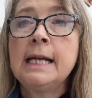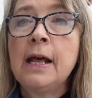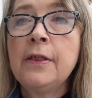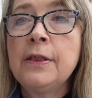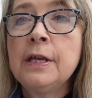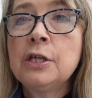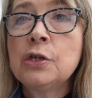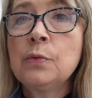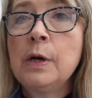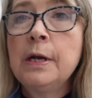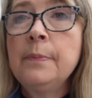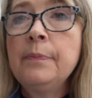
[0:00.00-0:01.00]
Now this
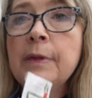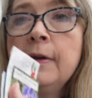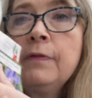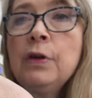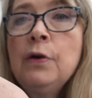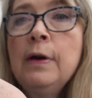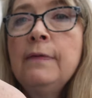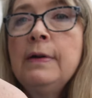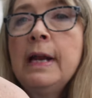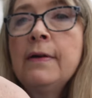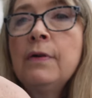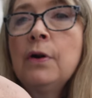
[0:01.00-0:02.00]
one, if you have
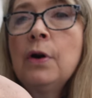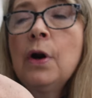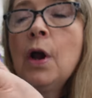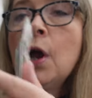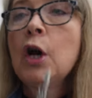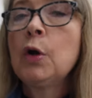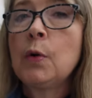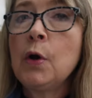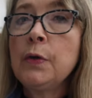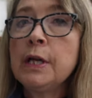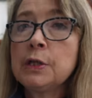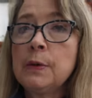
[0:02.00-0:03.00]
never
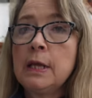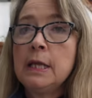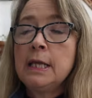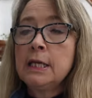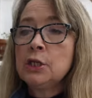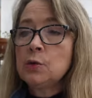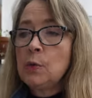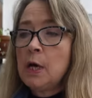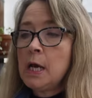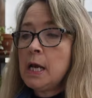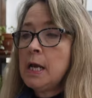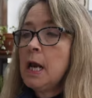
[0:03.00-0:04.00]
grown this one, this
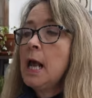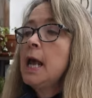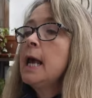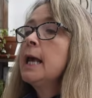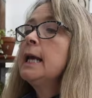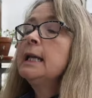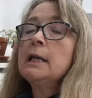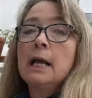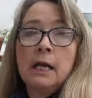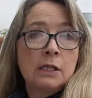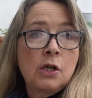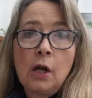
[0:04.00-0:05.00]
one
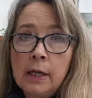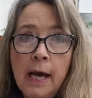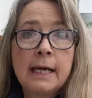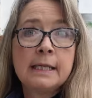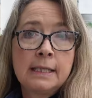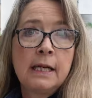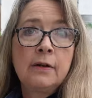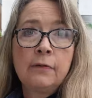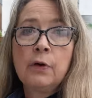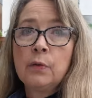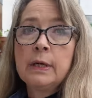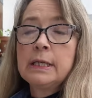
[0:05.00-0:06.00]
is called high scent
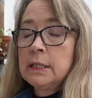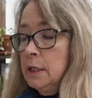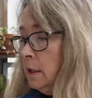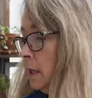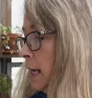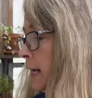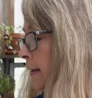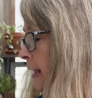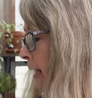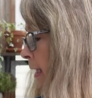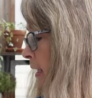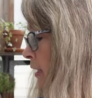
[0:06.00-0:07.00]
for a reason. And
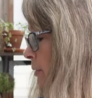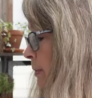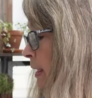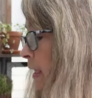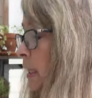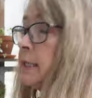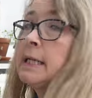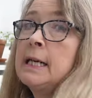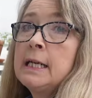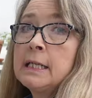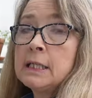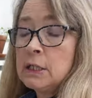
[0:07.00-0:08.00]
that is because
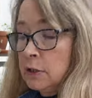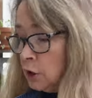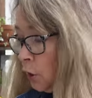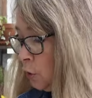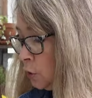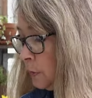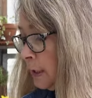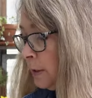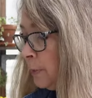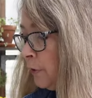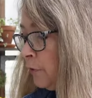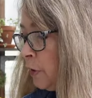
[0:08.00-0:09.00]
it is so sweetly
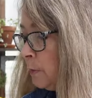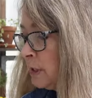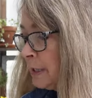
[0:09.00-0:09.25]
perfumed.